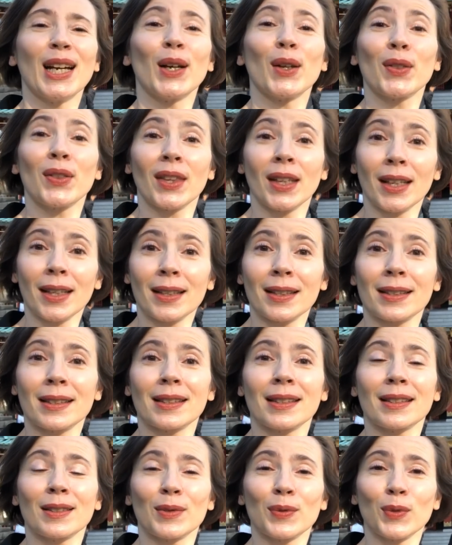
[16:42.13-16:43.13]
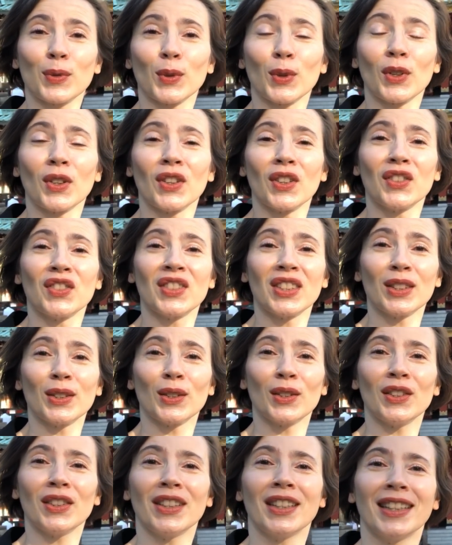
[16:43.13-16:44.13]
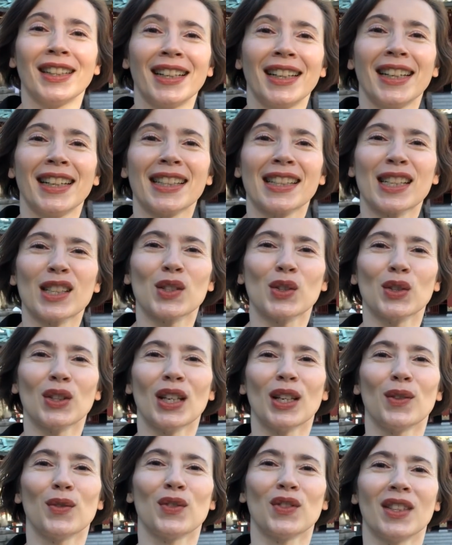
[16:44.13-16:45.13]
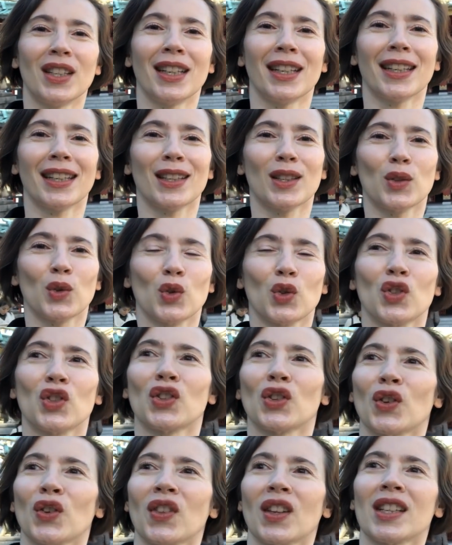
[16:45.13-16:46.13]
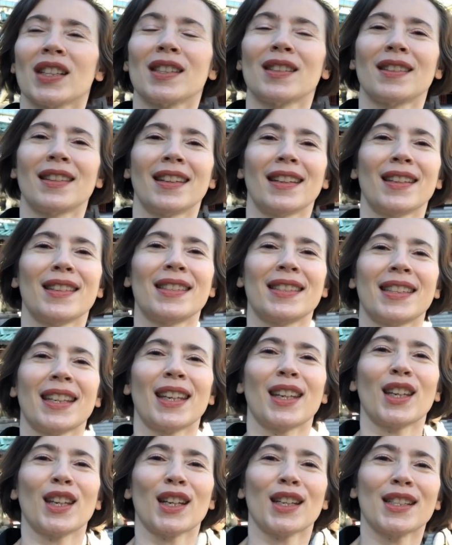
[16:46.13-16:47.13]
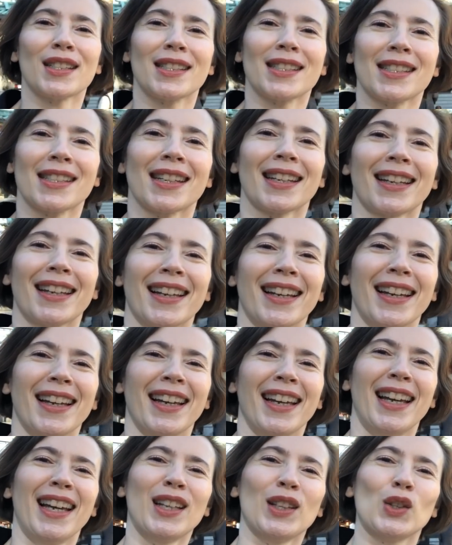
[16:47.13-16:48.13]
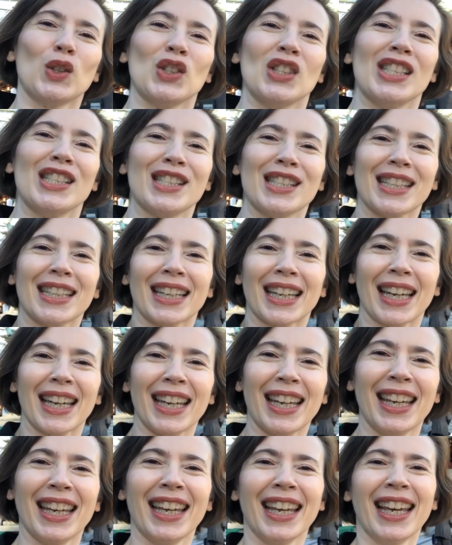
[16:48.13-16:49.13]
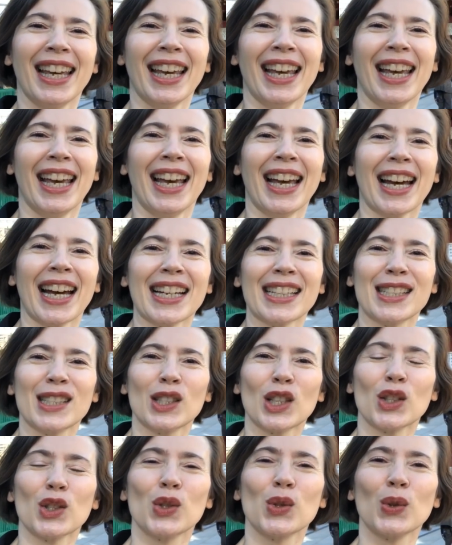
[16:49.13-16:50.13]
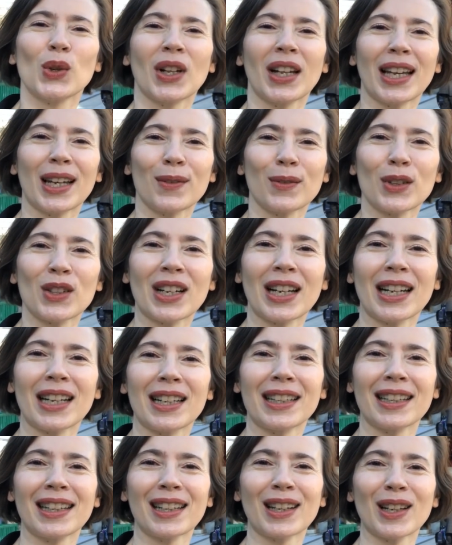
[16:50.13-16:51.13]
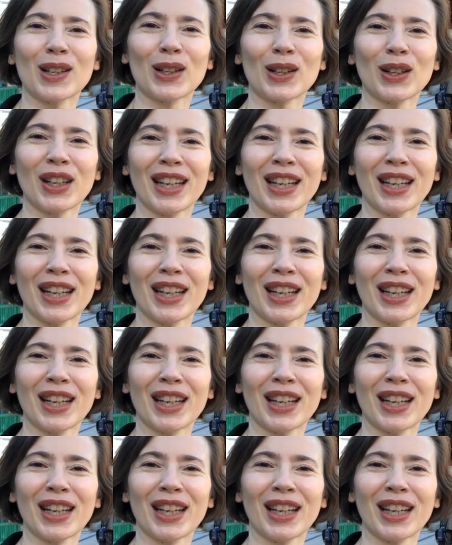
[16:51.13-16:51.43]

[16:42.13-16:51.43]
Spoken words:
Thanks for dinner yesterday evening. You saw that the second, the Nijikai, I didn't do a live on